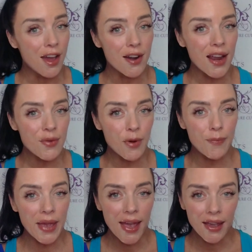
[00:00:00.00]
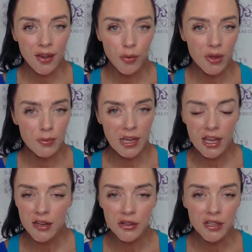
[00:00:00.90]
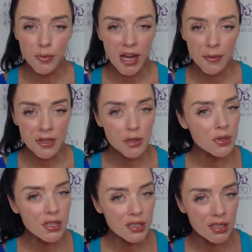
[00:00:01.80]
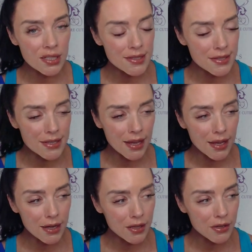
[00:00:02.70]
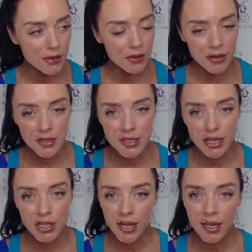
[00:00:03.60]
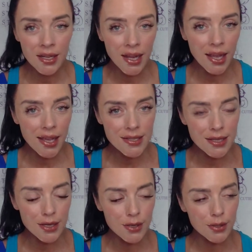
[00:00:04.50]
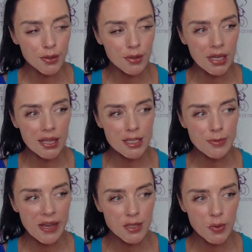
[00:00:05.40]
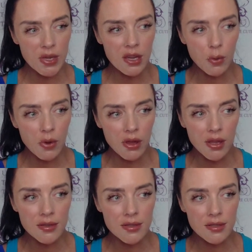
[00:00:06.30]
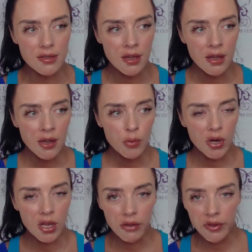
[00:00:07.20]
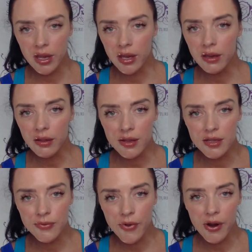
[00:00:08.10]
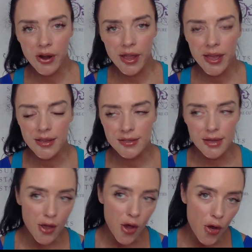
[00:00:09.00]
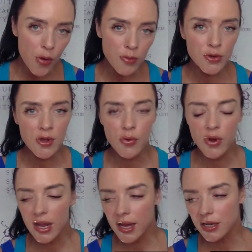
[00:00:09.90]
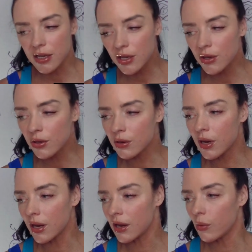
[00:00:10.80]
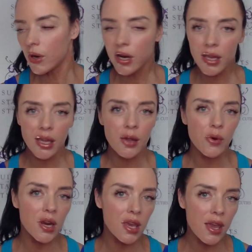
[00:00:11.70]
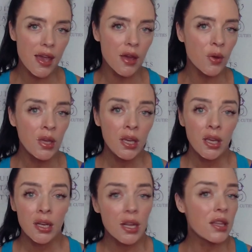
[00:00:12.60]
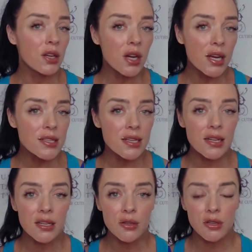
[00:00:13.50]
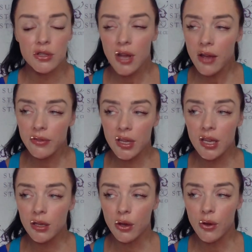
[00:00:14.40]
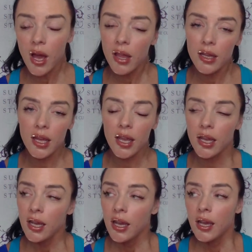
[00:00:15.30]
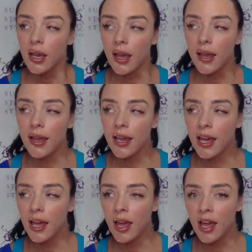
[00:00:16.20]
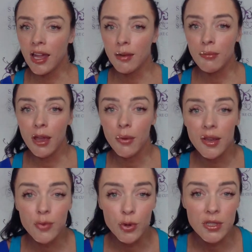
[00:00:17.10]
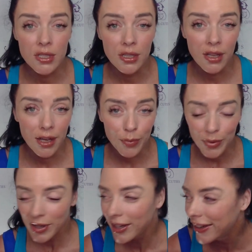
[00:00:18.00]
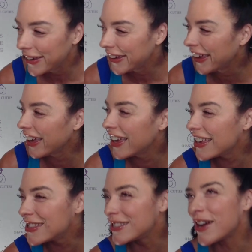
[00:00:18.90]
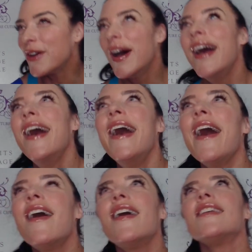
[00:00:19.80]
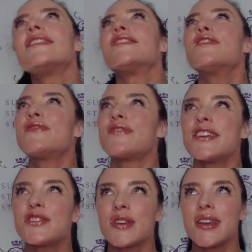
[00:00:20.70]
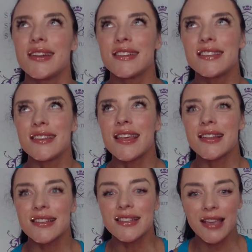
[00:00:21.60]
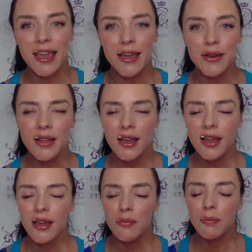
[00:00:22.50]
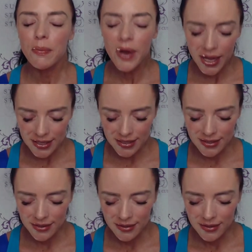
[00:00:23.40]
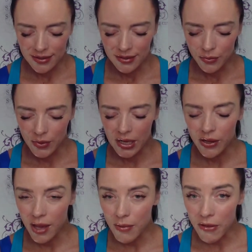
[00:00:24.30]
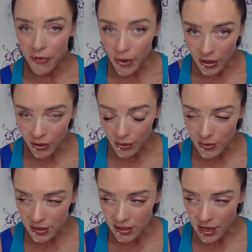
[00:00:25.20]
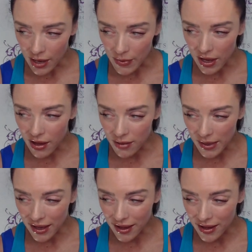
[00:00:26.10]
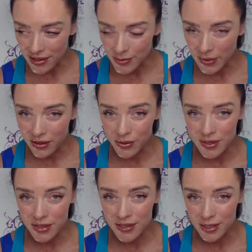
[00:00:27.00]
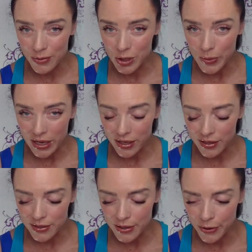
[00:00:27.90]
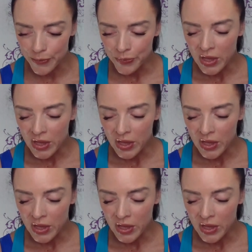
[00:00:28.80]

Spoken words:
All right, we're back with Bikini Girl in the Bodybuilding World, and this is another Thursday check-in day. So this past week was pretty even keel as far as staying home, doing what I had to do, working out, nothing crazy, didn't do any traveling, no holiday, and my weight was still up. it's so frustrating to see that on the scale, but when I look at my photos, I'm like, oh my gosh, my glutes look so much better. So